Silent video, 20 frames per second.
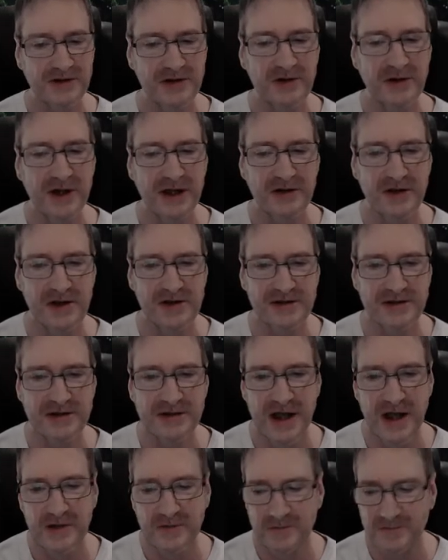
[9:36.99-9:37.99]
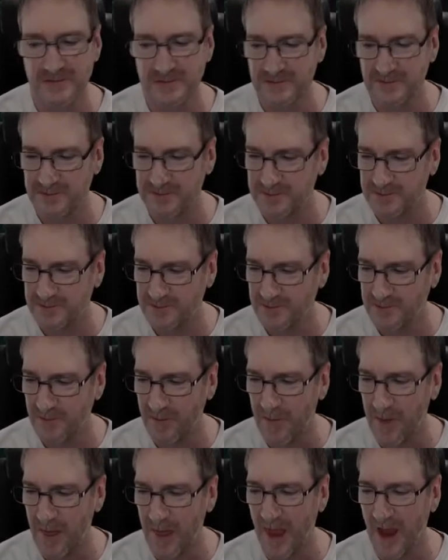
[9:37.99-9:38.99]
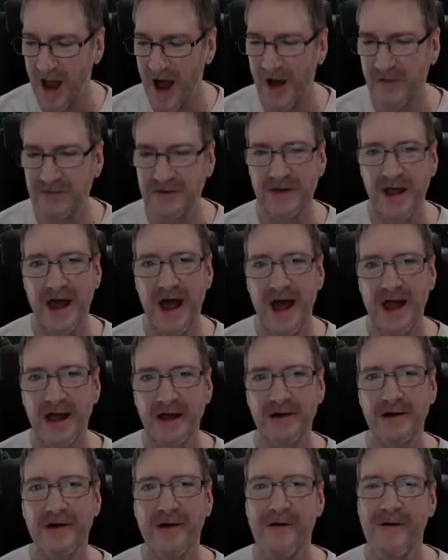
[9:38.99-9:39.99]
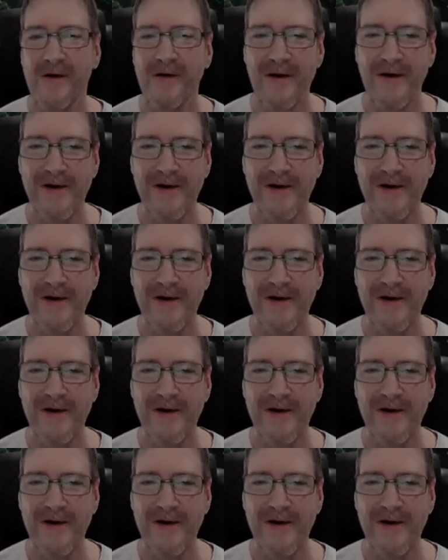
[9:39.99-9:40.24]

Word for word: until they closed it down after their hack.